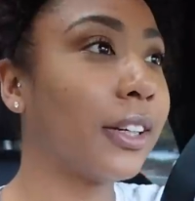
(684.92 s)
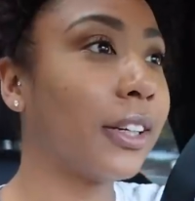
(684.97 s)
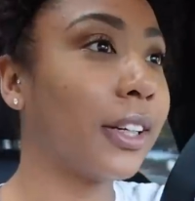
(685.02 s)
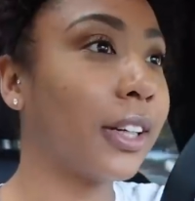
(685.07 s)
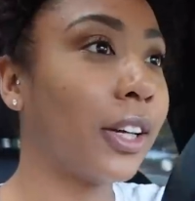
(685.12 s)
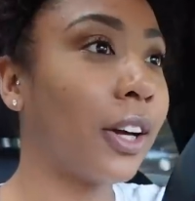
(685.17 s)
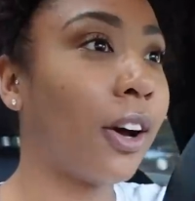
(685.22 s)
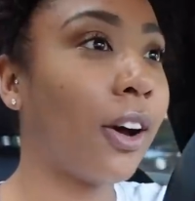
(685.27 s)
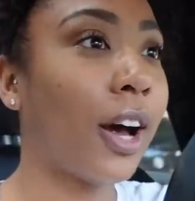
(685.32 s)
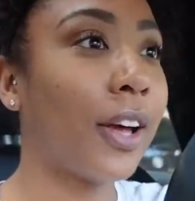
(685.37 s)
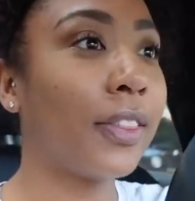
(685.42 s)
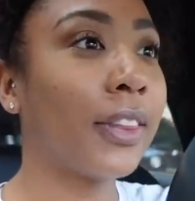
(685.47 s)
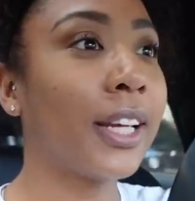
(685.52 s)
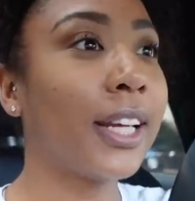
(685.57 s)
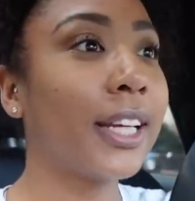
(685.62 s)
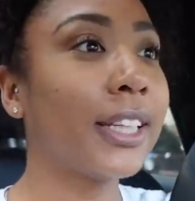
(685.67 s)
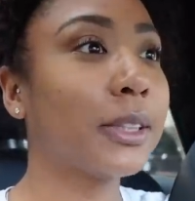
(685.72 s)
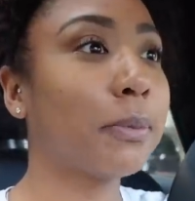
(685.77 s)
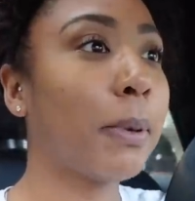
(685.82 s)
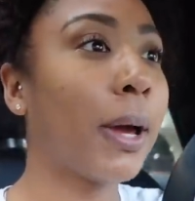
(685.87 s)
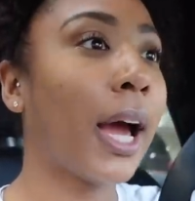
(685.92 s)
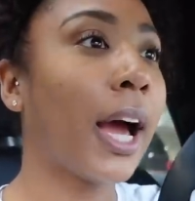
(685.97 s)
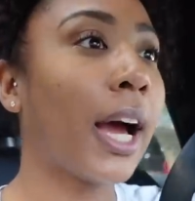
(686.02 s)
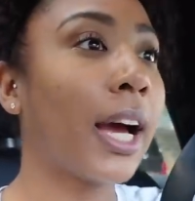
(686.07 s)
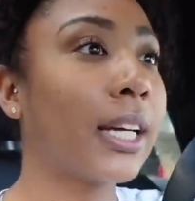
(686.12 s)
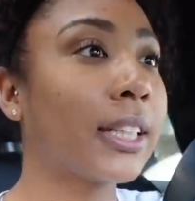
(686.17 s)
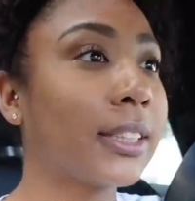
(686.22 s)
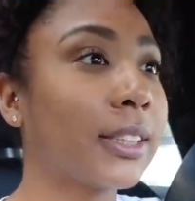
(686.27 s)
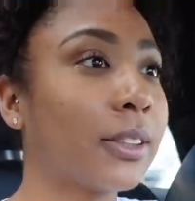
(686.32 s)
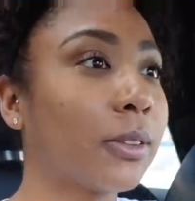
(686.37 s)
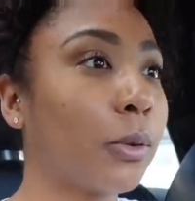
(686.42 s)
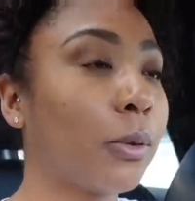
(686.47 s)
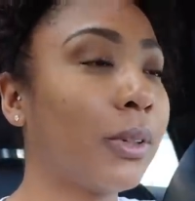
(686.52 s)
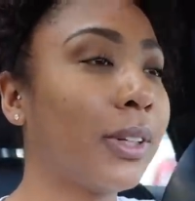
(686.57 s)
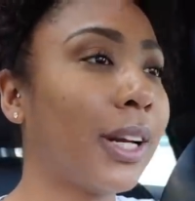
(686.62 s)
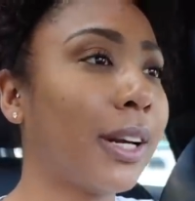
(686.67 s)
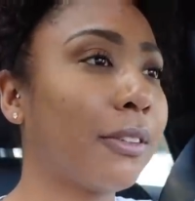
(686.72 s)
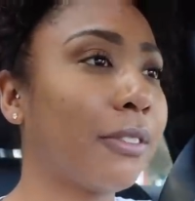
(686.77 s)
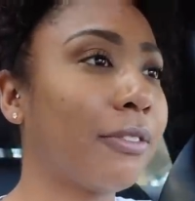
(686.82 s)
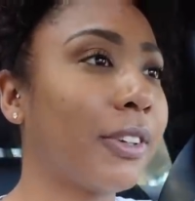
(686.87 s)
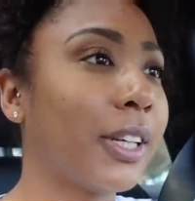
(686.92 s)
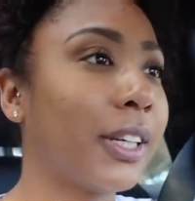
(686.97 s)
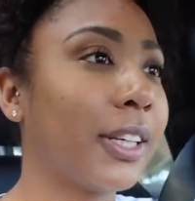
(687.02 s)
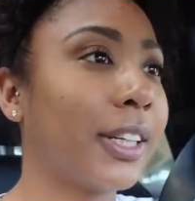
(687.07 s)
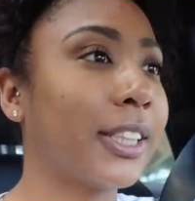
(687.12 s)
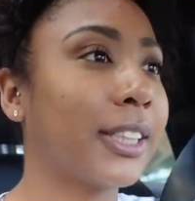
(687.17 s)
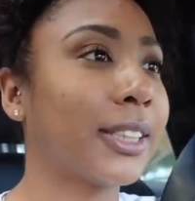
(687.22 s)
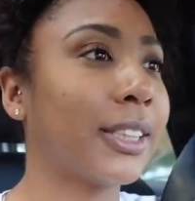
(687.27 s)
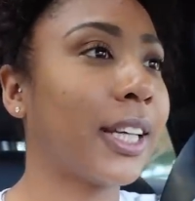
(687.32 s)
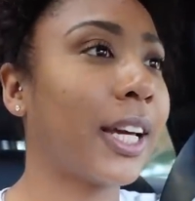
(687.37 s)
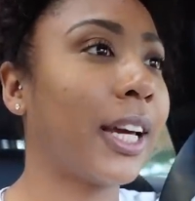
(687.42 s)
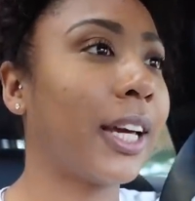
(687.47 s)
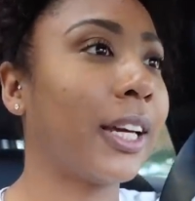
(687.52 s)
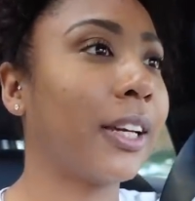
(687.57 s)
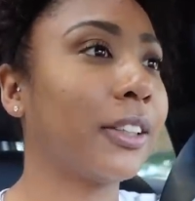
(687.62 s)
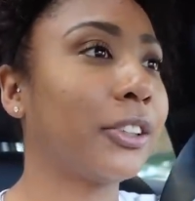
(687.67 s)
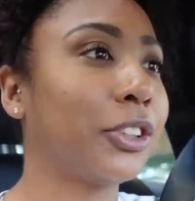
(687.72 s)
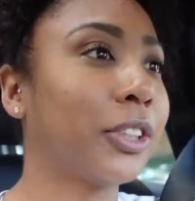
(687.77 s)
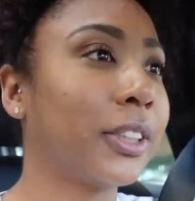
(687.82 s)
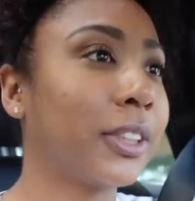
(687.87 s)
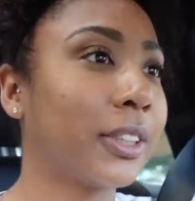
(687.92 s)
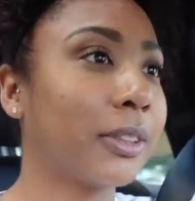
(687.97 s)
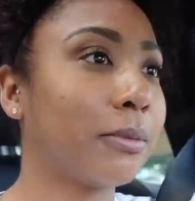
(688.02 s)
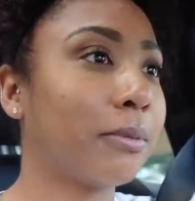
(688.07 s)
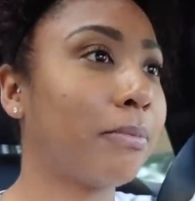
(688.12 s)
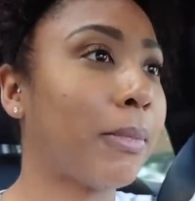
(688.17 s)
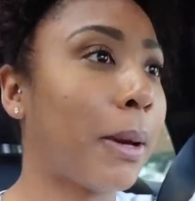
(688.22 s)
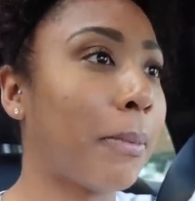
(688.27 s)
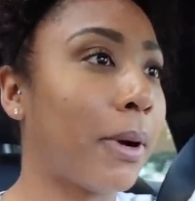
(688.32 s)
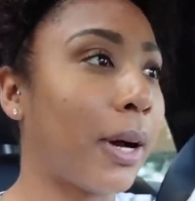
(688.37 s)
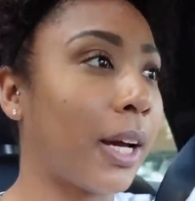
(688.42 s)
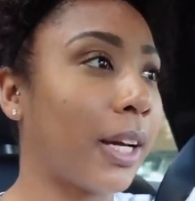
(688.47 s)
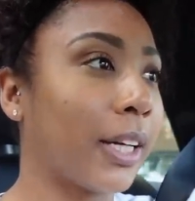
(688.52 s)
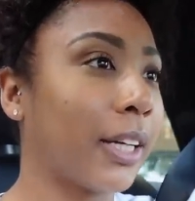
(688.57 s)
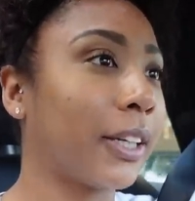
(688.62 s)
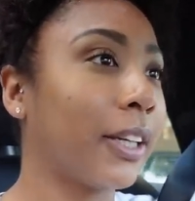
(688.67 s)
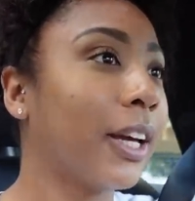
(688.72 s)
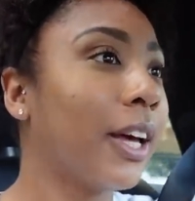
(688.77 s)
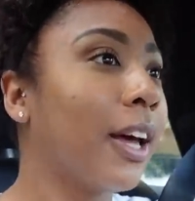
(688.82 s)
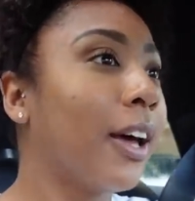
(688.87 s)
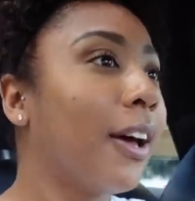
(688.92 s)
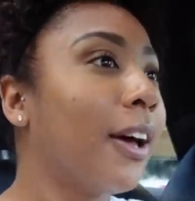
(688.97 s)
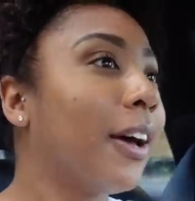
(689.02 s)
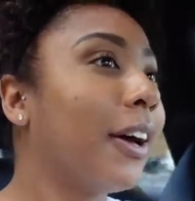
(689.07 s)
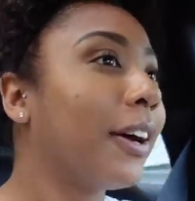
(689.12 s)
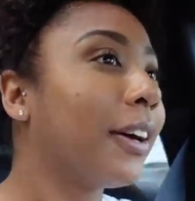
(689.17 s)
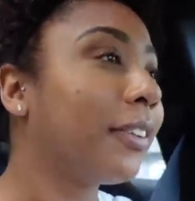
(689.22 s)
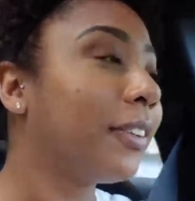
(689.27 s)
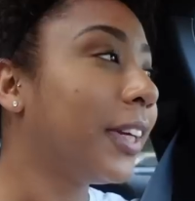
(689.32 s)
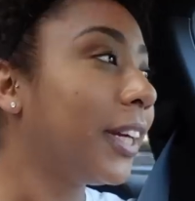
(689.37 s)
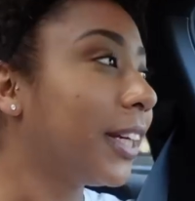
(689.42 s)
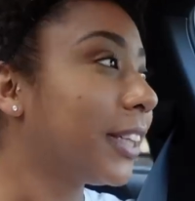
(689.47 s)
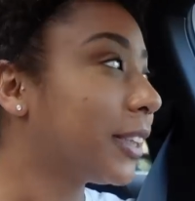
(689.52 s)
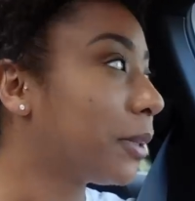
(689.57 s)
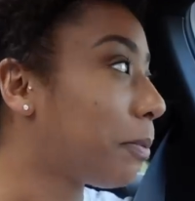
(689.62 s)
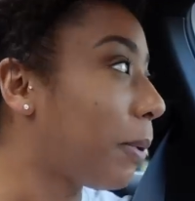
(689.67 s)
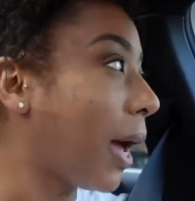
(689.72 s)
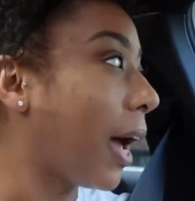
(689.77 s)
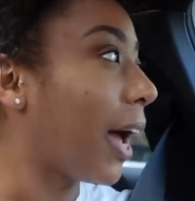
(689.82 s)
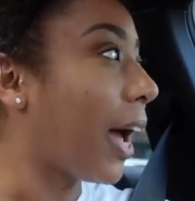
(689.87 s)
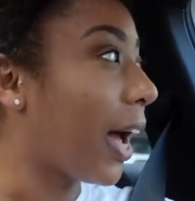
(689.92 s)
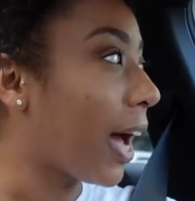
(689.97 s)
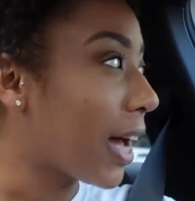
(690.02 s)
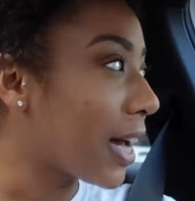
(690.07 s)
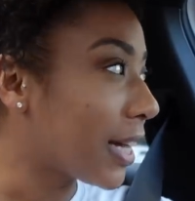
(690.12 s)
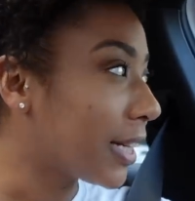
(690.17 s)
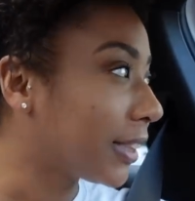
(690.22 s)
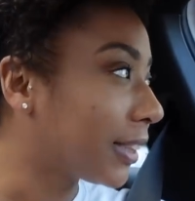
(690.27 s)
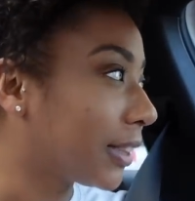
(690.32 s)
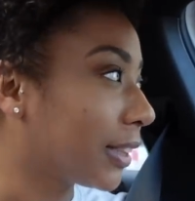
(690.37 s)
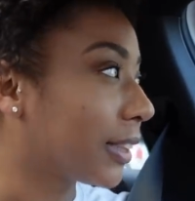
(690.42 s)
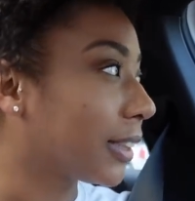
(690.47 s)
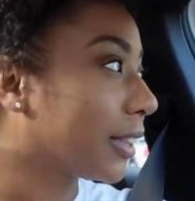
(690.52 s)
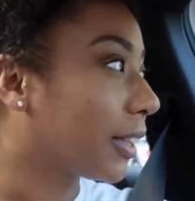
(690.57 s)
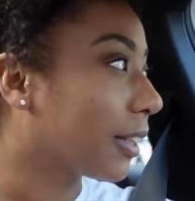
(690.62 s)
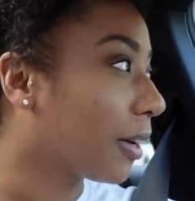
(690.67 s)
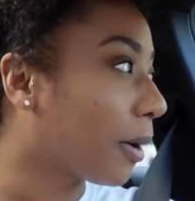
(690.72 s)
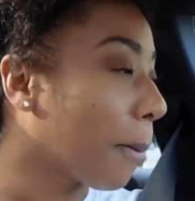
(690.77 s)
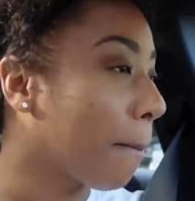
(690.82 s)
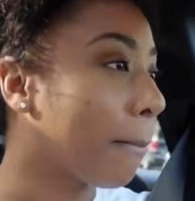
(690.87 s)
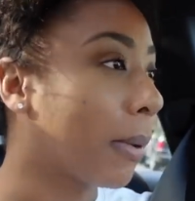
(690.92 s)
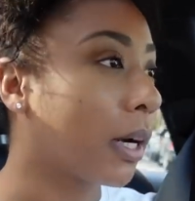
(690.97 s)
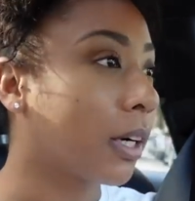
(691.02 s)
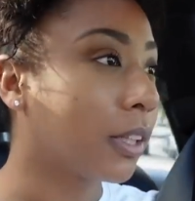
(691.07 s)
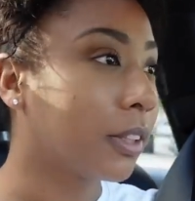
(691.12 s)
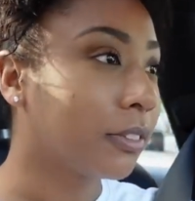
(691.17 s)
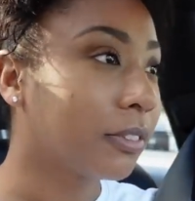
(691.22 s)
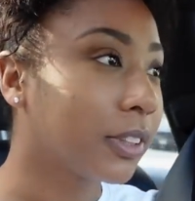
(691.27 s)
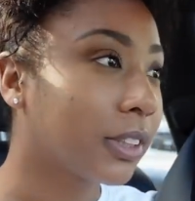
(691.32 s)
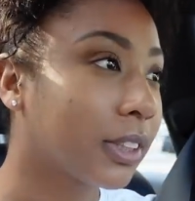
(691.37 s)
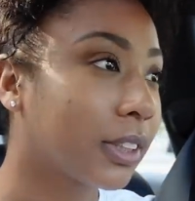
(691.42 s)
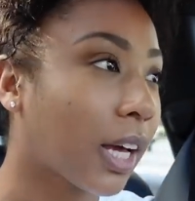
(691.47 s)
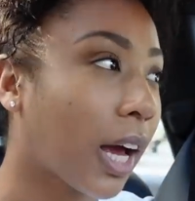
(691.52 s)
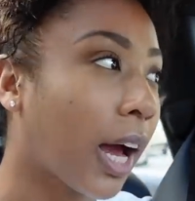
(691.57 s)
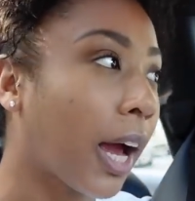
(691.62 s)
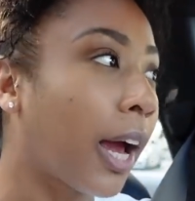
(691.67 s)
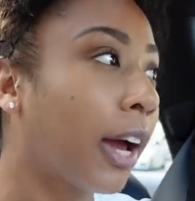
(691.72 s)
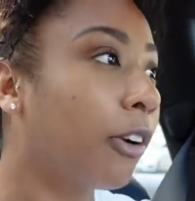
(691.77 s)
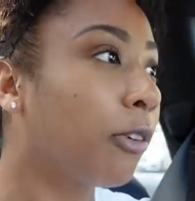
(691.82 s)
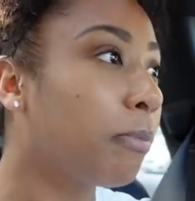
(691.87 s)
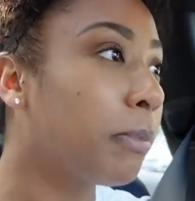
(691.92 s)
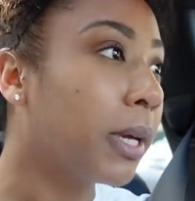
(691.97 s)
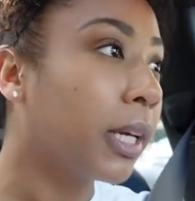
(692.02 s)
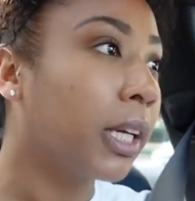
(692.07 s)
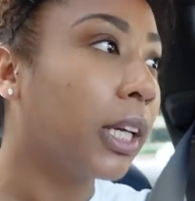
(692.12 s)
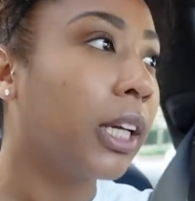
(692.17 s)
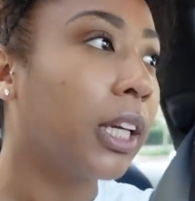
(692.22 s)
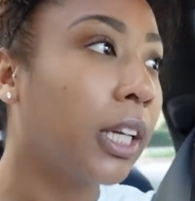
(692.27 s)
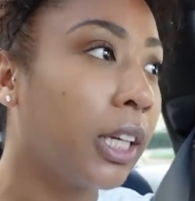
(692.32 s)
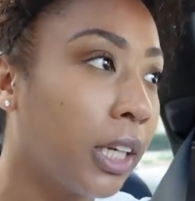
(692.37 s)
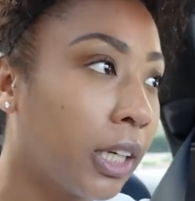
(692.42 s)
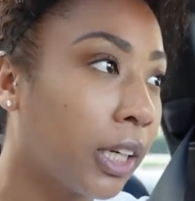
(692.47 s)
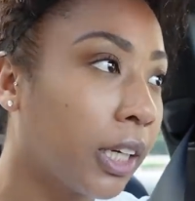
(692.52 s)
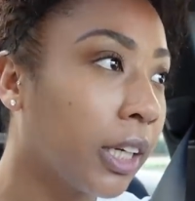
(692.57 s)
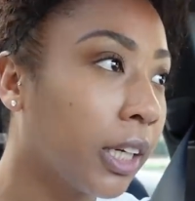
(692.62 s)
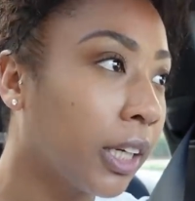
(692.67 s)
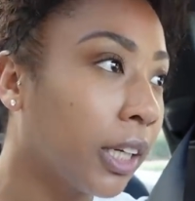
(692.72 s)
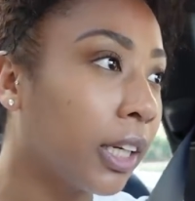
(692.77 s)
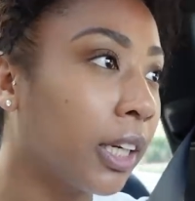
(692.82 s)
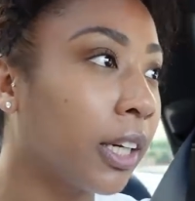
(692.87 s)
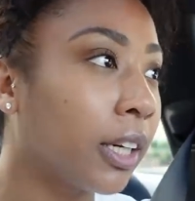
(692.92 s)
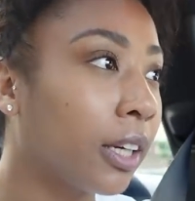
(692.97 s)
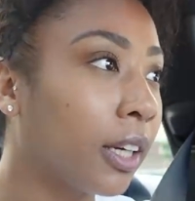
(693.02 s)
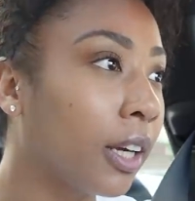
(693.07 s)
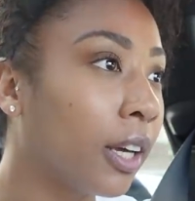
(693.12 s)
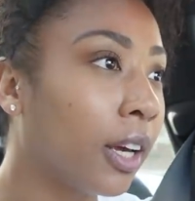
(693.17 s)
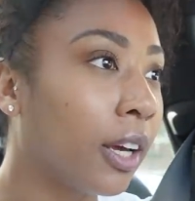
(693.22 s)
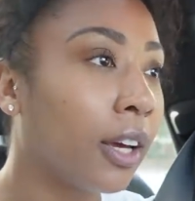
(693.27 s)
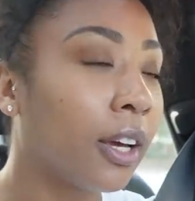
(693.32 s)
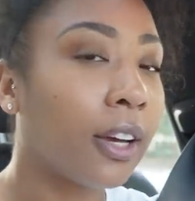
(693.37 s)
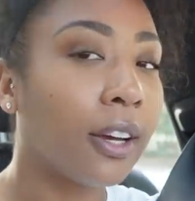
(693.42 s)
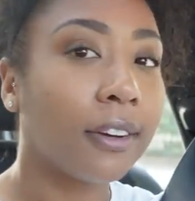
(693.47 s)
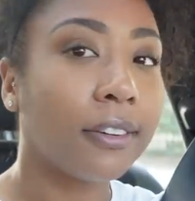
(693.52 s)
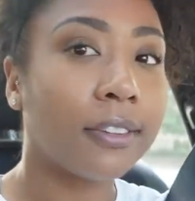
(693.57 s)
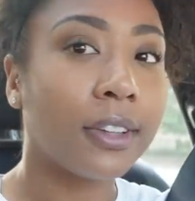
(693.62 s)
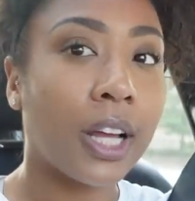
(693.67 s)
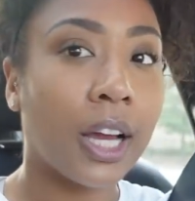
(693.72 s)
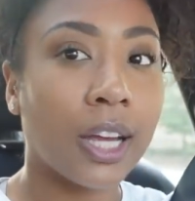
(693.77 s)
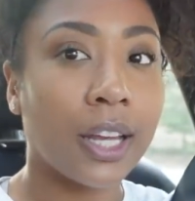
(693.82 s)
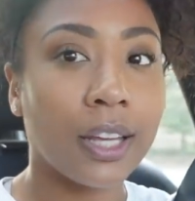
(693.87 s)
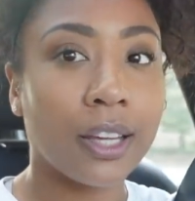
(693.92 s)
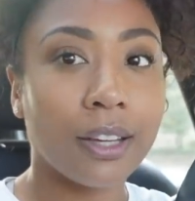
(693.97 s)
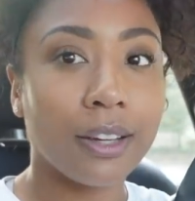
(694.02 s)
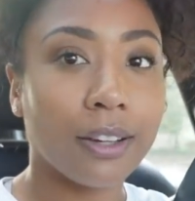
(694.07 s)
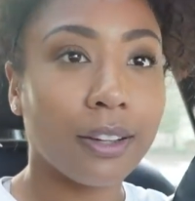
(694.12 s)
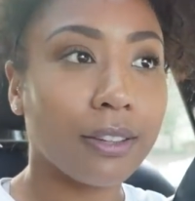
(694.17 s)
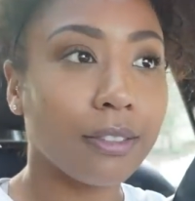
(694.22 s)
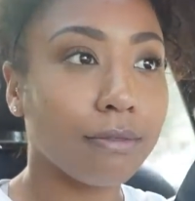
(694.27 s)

y'all, these past, well, not fitness, like just my body, these past months I have been eating like